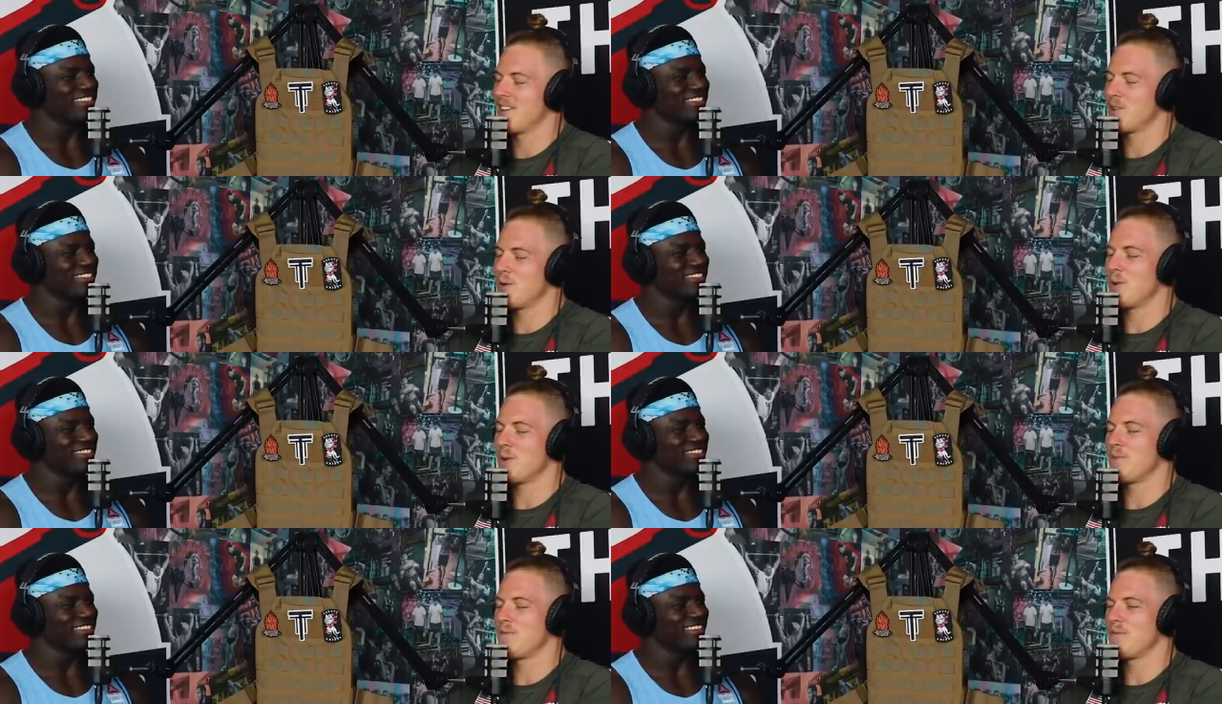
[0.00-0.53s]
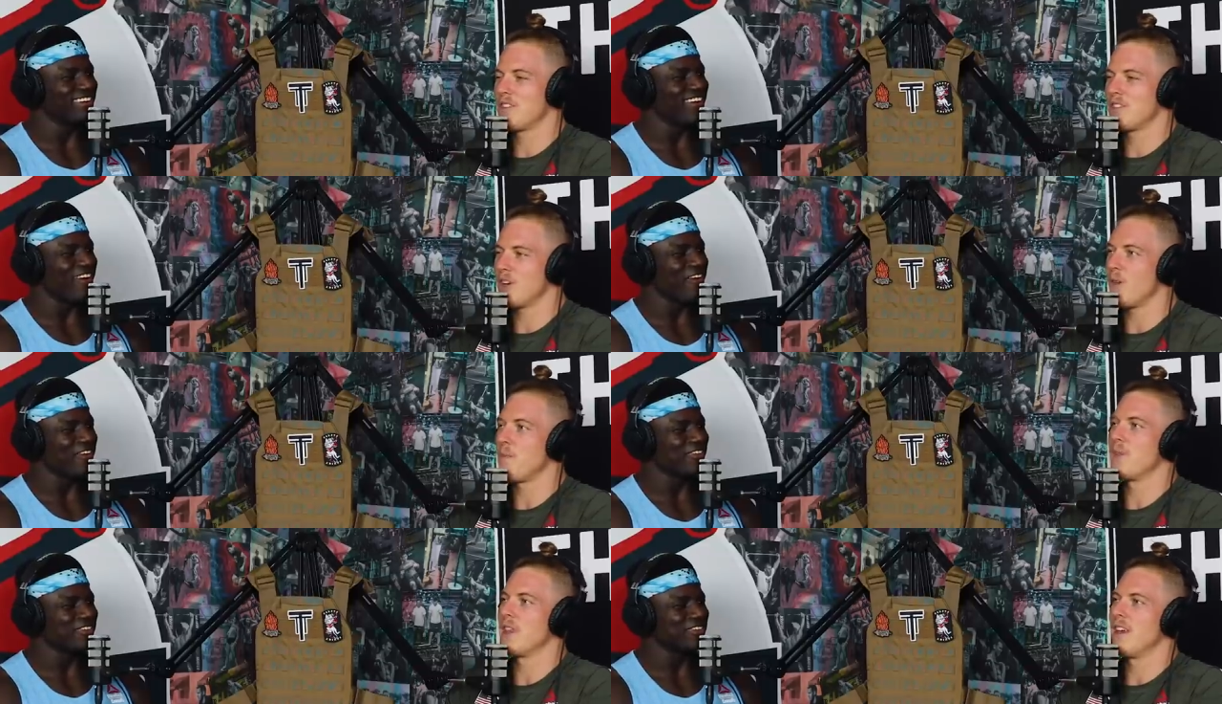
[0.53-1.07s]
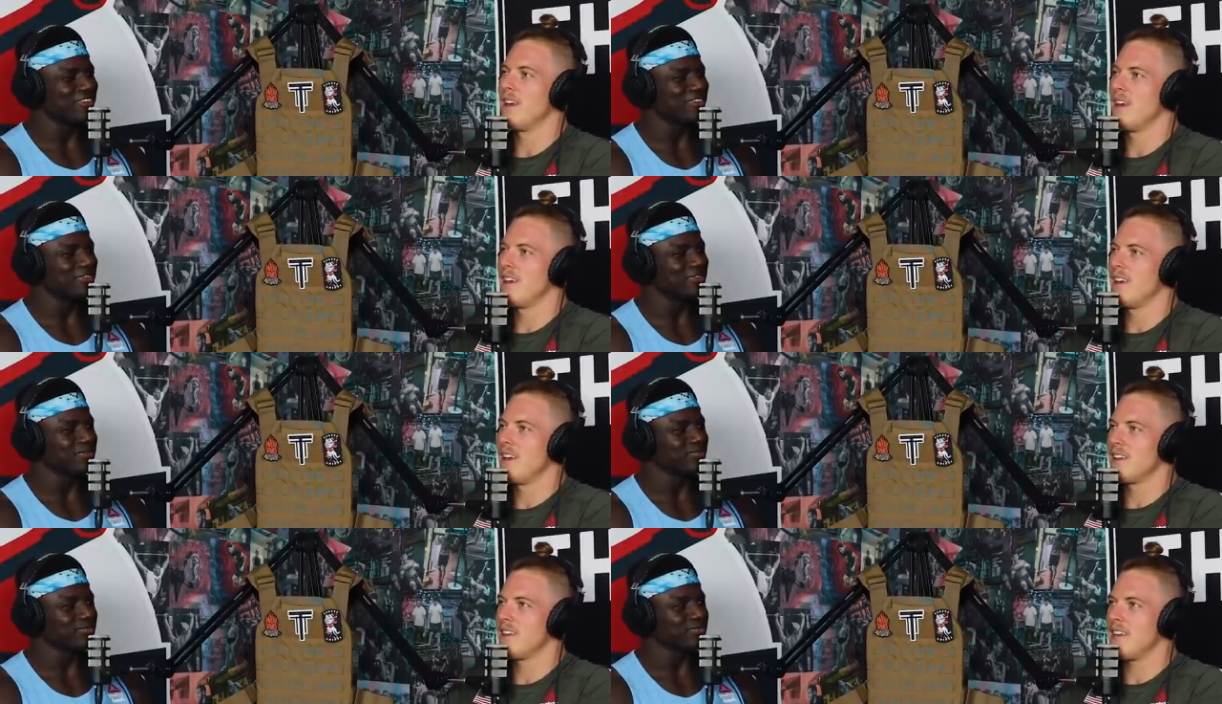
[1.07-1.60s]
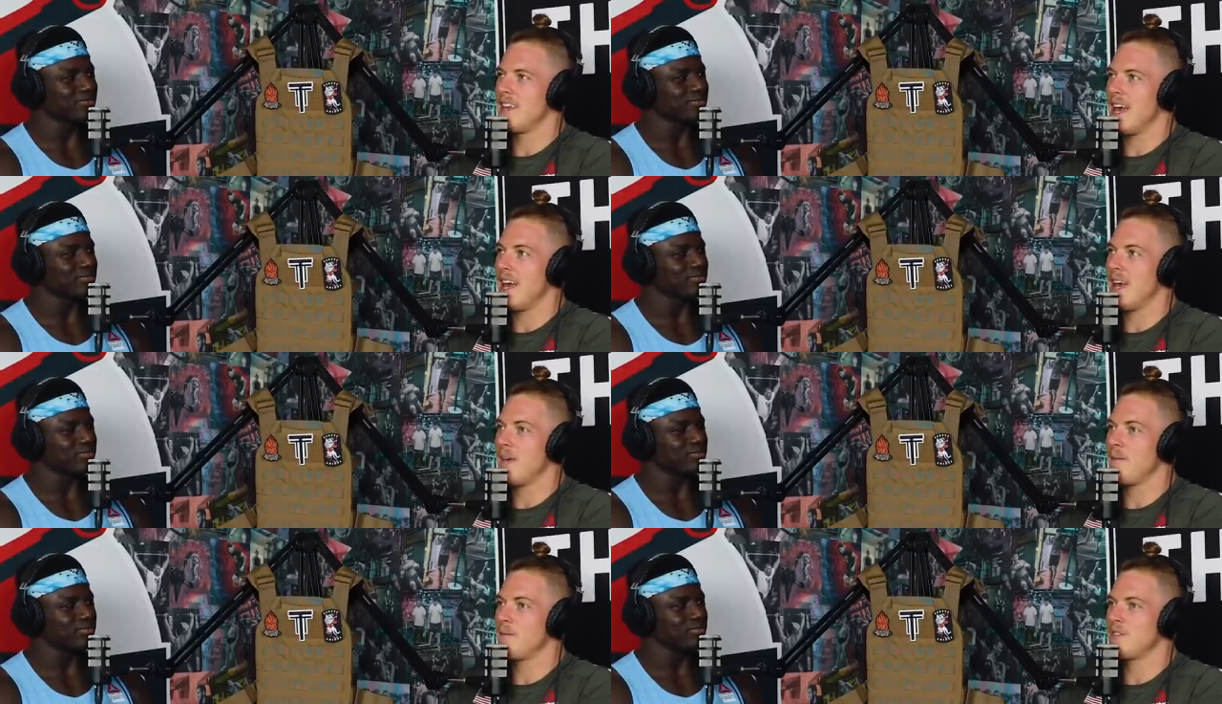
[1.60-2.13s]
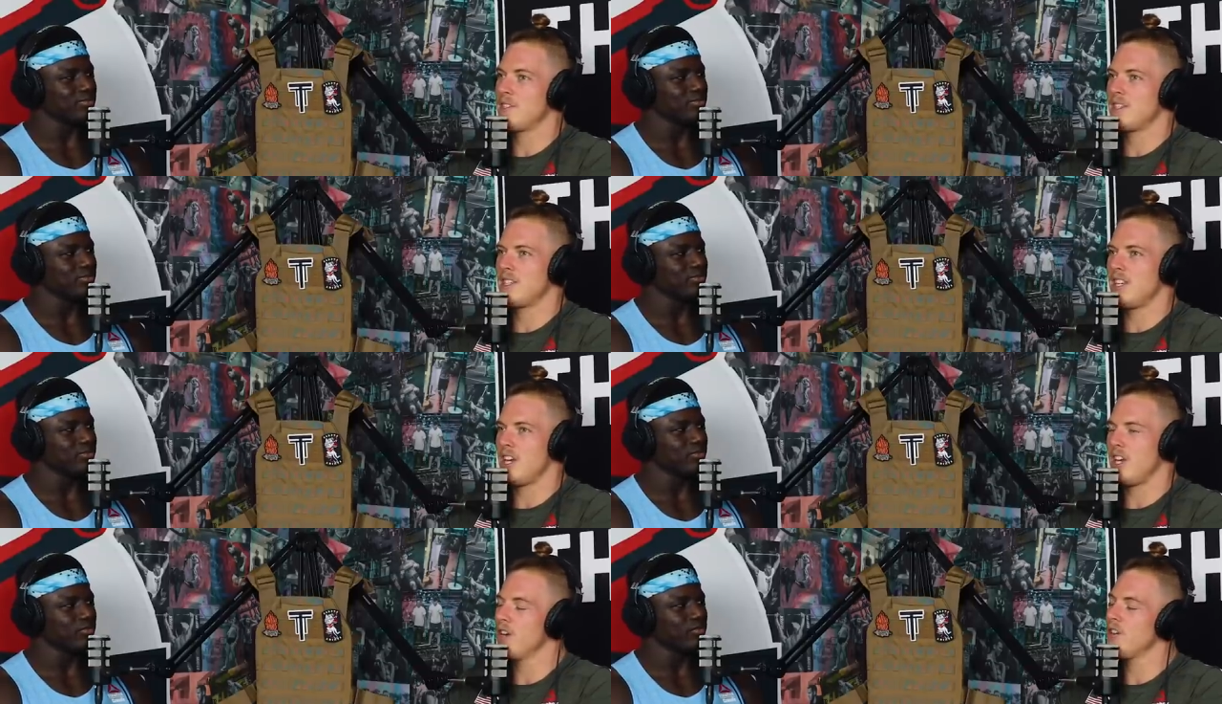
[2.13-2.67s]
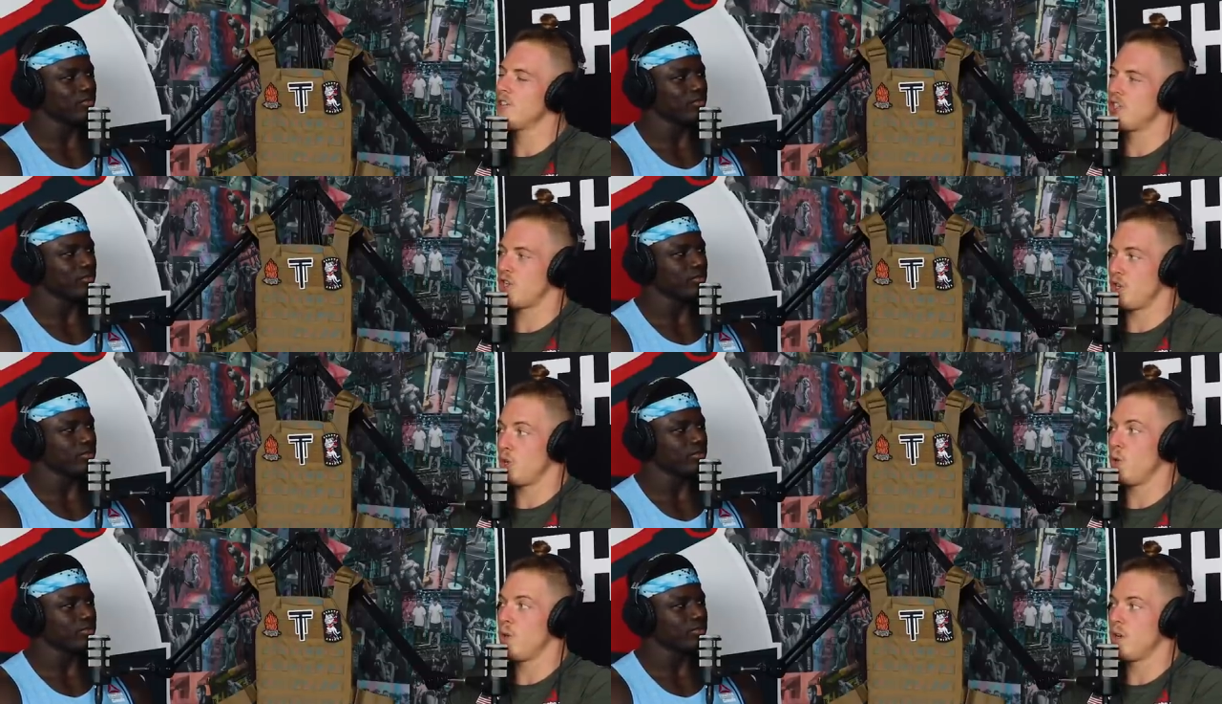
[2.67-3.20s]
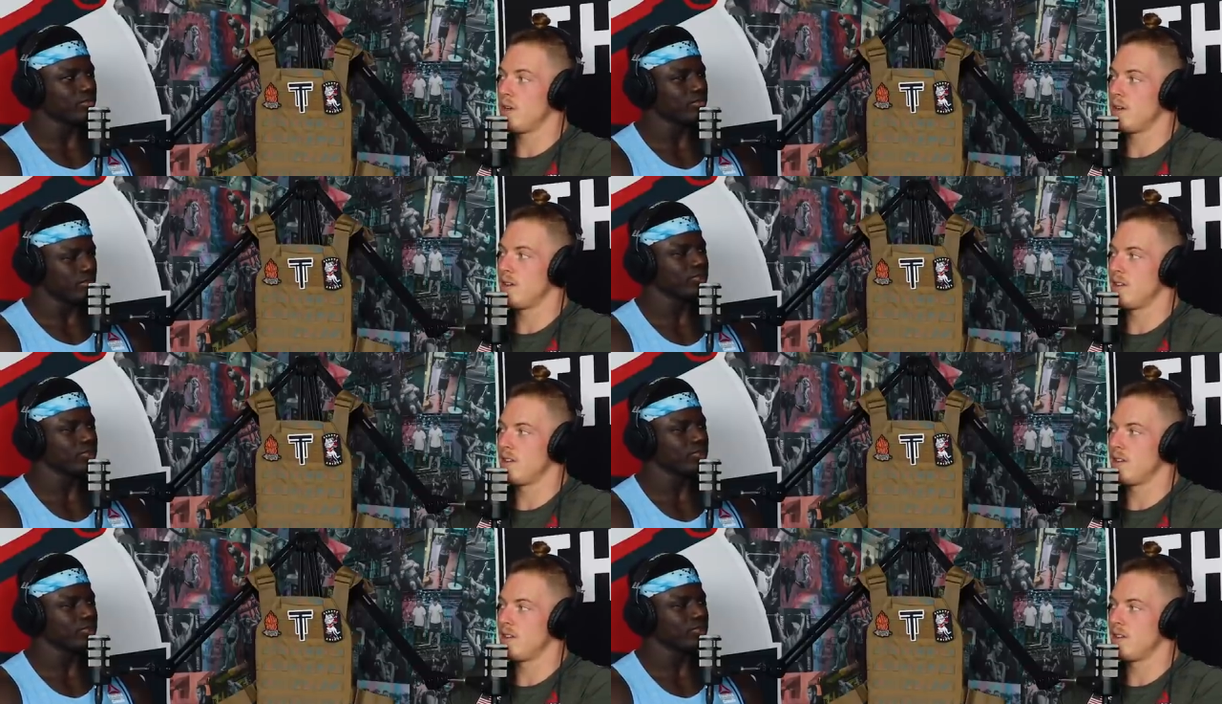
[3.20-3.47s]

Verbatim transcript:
Speaker 1: Cool. So Games year two,